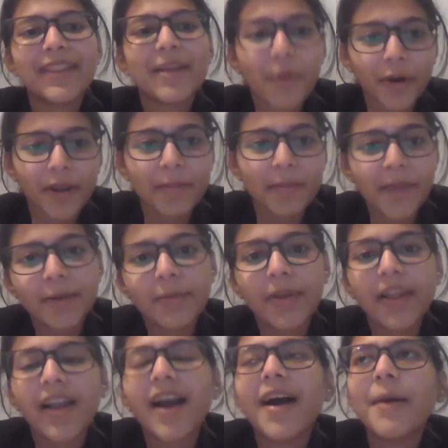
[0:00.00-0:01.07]
Matlab, what am
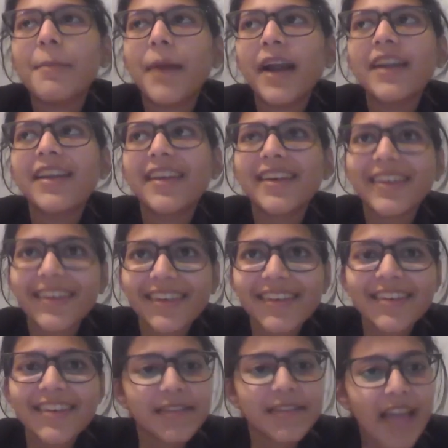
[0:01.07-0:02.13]
I doing? But
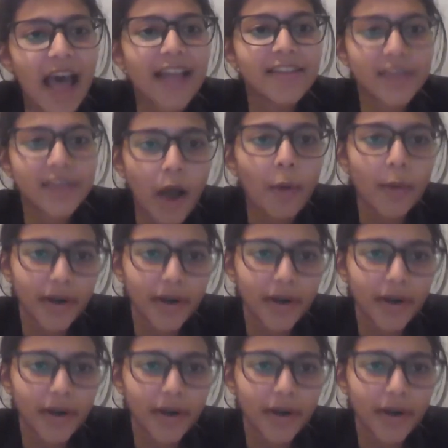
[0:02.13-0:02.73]
that's